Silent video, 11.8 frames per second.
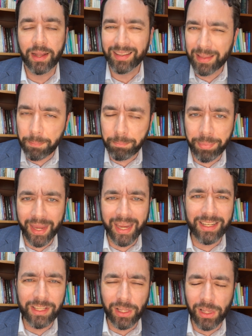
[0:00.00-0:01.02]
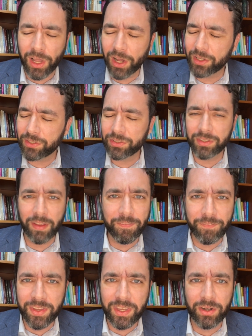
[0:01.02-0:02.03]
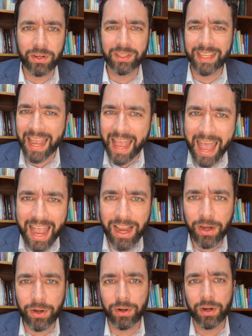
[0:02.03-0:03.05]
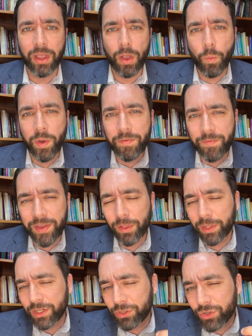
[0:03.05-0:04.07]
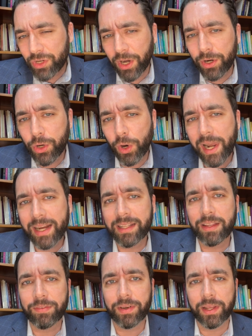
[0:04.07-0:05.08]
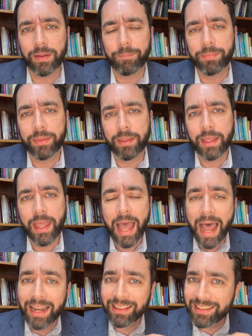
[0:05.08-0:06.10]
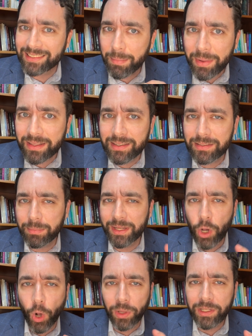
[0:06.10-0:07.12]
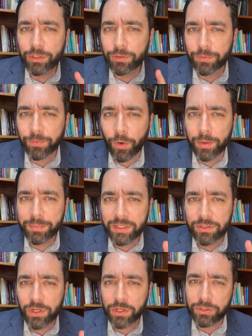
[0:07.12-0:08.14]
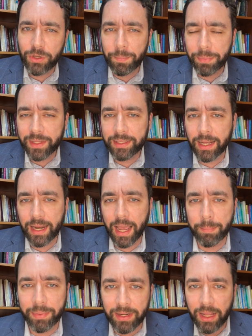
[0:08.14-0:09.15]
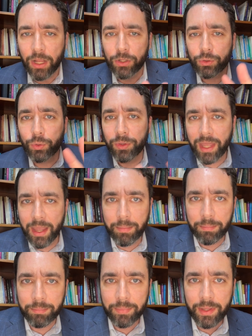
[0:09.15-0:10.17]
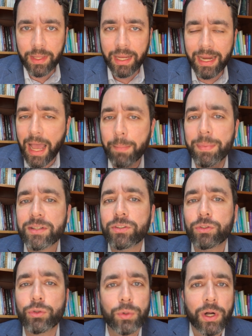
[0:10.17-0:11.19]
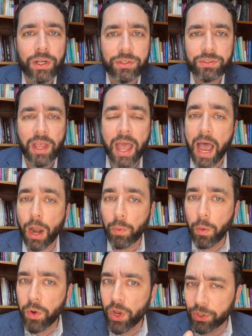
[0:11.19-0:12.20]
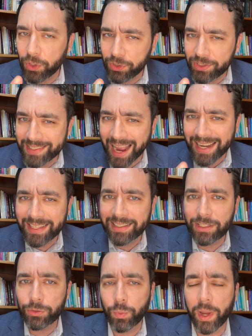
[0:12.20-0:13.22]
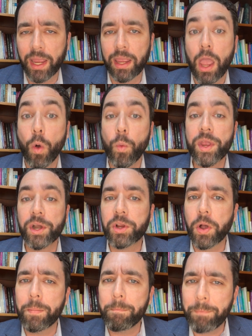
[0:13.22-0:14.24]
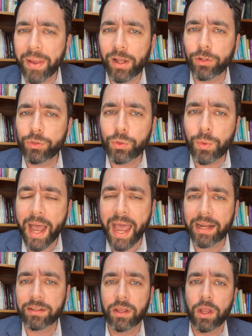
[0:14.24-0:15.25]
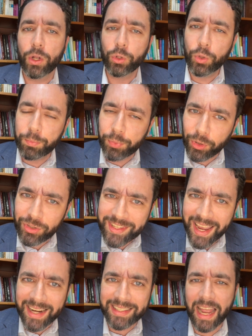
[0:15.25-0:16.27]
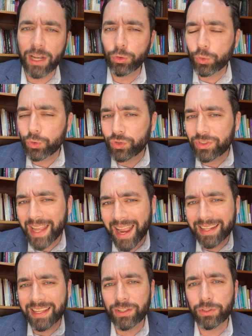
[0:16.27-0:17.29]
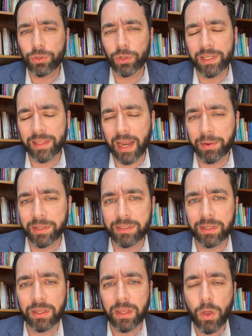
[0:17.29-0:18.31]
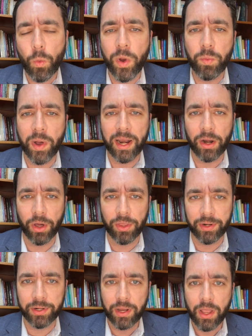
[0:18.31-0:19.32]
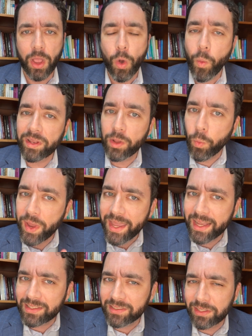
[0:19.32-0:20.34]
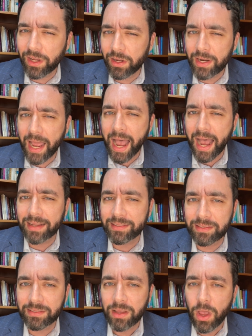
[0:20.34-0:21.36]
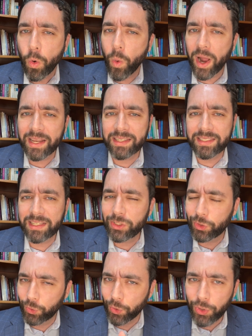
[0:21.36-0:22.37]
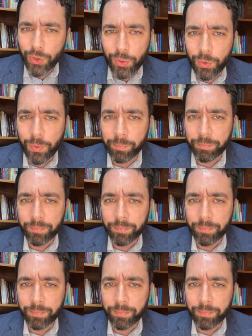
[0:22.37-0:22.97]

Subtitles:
The pain, the loss, the fear, the anger we feel is shared collectively. Anti-Semitism in all its forms is not something that happened to them. It happens to us. And when we understand it this way, we are compelled to act, to protect, and to stand in solidarity with one another. When the wicked son asks, "What is this to you?"